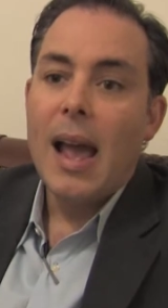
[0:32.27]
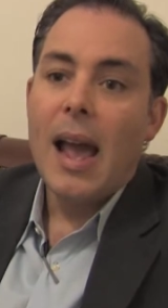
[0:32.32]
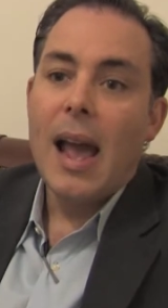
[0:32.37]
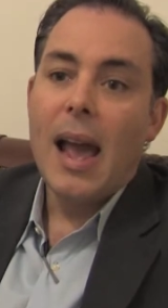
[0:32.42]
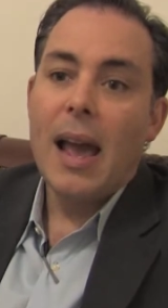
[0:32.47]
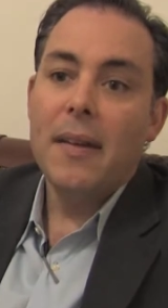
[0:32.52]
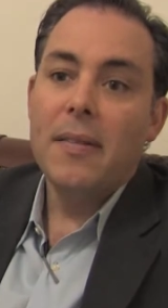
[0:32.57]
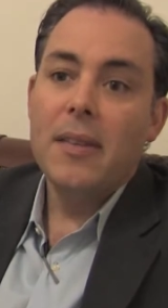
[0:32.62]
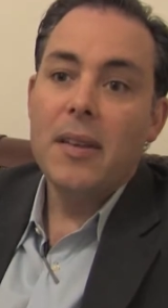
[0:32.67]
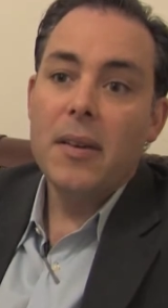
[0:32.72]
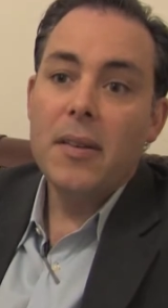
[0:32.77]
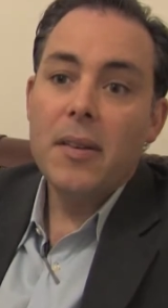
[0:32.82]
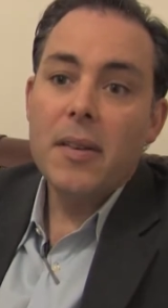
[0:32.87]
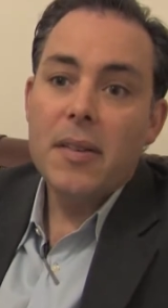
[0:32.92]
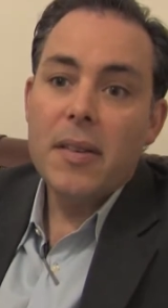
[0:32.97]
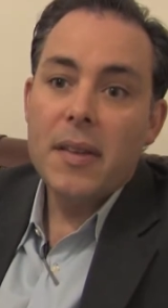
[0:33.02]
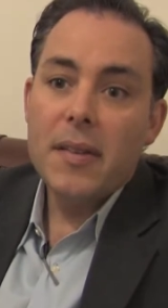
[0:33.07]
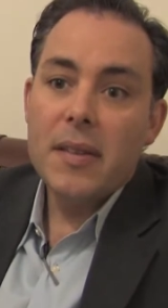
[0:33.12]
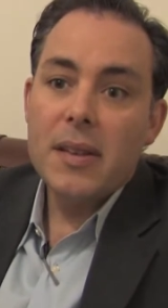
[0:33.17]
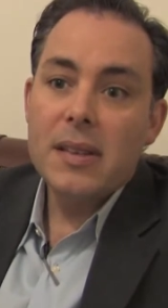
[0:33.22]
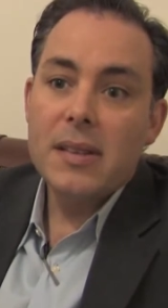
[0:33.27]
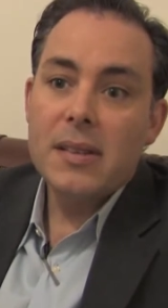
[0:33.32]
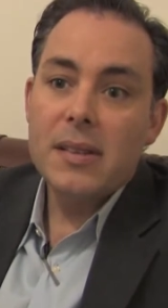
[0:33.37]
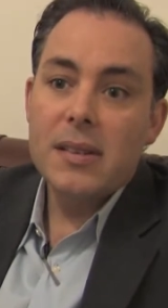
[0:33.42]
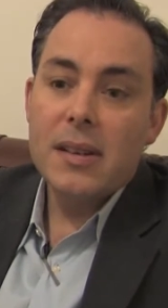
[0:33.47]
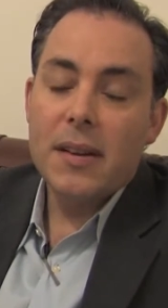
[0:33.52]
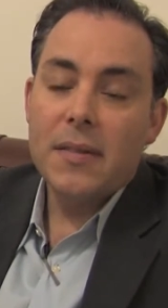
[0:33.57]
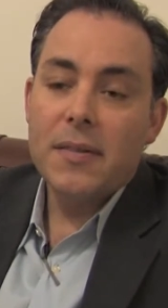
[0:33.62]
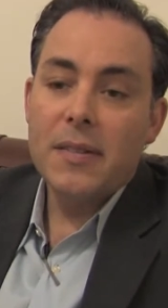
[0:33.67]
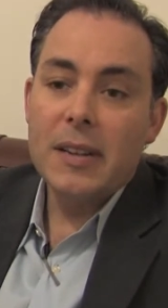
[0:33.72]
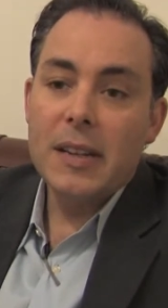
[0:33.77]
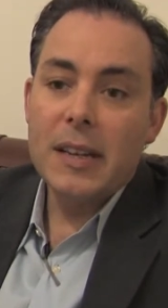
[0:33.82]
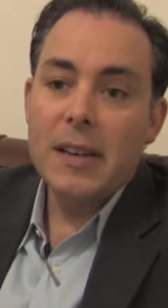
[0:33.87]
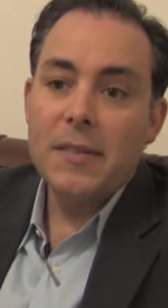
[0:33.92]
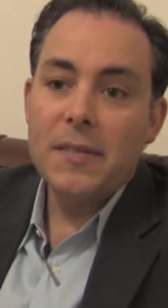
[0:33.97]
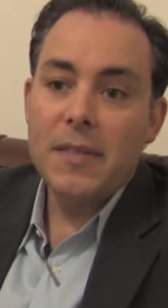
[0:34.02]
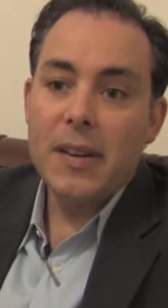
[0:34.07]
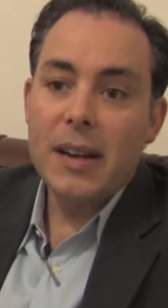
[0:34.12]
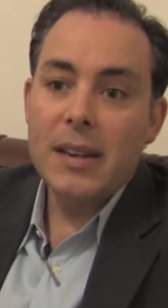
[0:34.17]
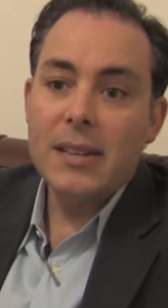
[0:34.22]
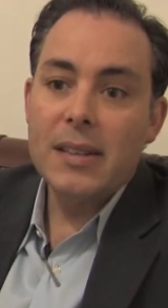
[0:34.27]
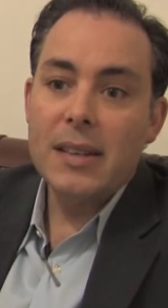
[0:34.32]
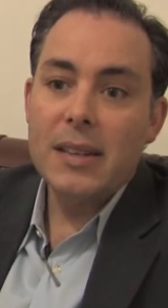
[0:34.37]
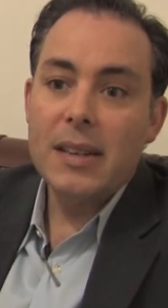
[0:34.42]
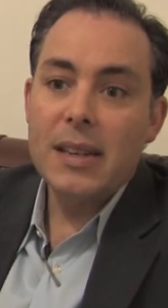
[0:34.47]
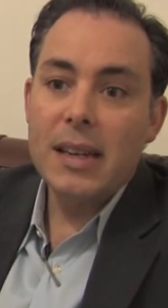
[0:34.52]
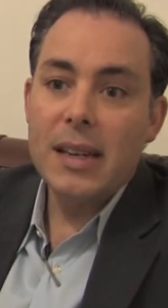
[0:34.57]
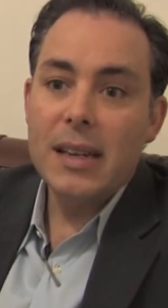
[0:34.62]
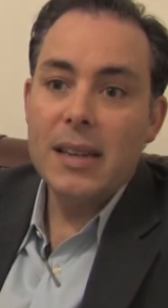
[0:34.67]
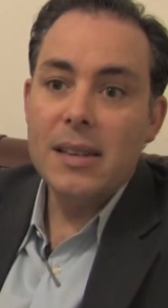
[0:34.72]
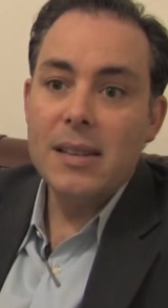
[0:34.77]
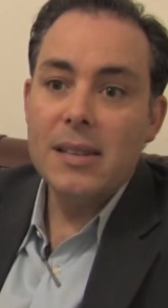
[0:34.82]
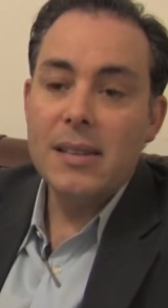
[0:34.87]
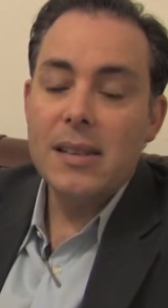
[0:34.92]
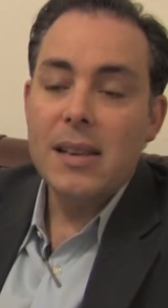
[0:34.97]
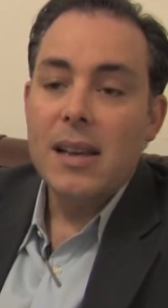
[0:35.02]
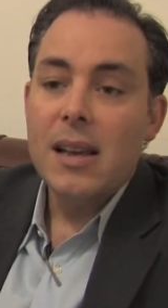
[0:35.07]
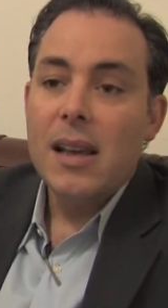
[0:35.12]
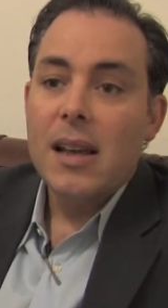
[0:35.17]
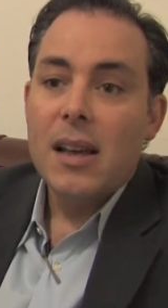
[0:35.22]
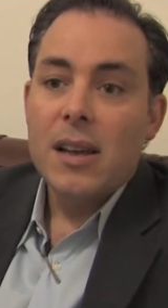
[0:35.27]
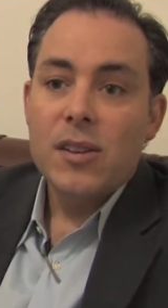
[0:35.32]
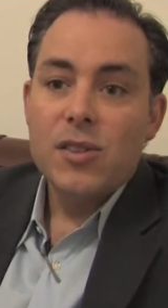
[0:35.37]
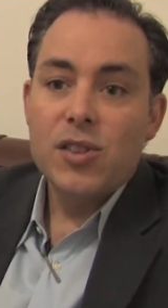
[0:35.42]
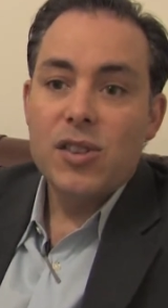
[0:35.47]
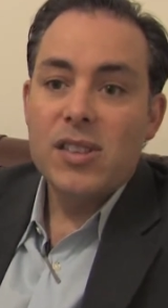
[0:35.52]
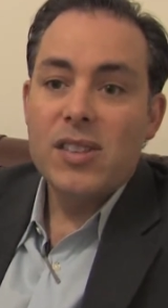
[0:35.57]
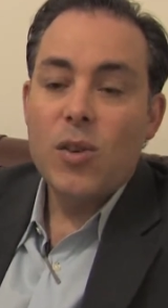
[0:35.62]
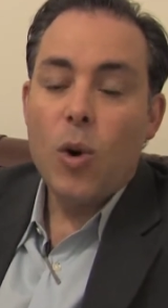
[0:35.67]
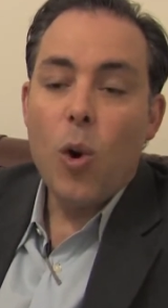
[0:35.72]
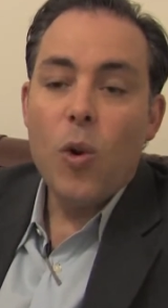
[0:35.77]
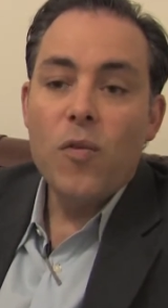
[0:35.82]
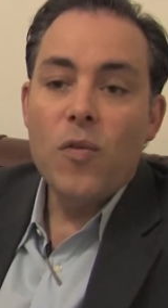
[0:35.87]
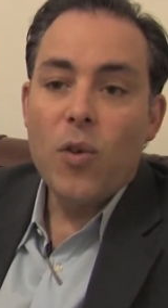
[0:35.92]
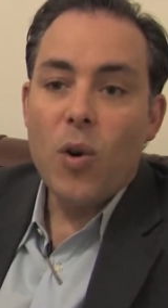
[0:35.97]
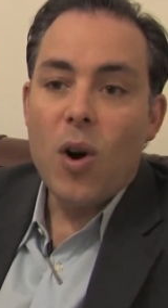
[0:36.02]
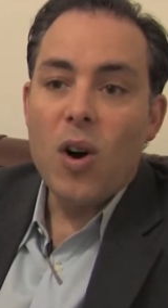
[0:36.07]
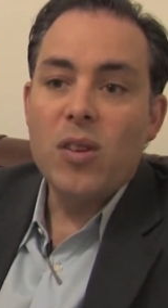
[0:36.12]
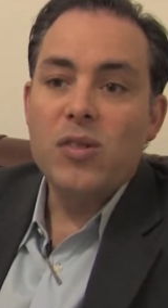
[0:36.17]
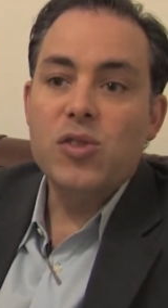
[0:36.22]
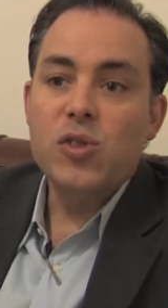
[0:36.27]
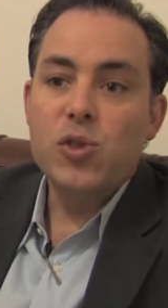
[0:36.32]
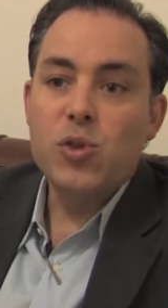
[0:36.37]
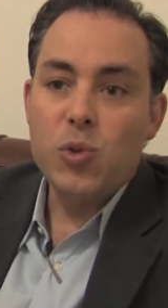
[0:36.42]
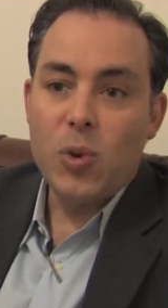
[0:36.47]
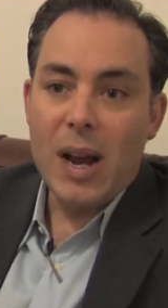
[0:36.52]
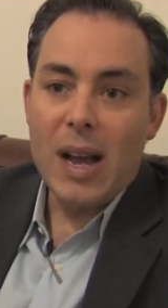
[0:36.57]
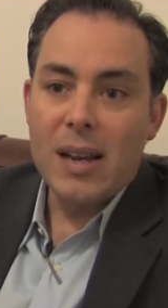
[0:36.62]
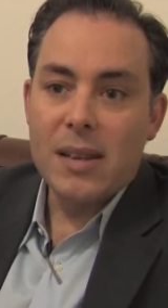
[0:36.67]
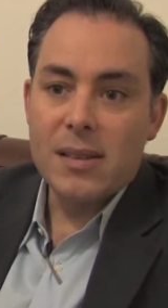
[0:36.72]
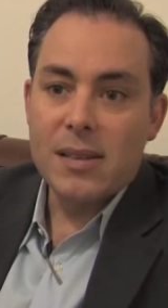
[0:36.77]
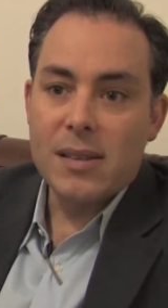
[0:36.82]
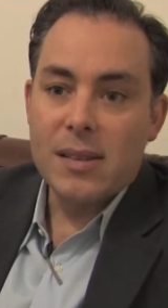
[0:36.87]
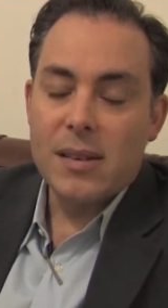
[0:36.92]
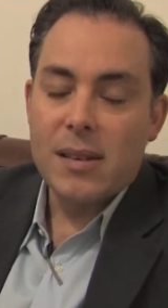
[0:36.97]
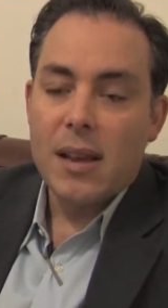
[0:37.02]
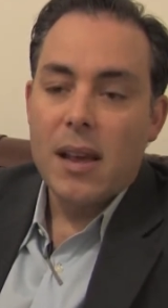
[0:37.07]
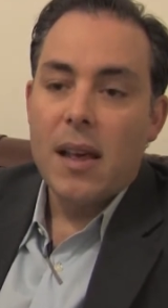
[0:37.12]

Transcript: And the other thing that's definitely affected is just overall stress.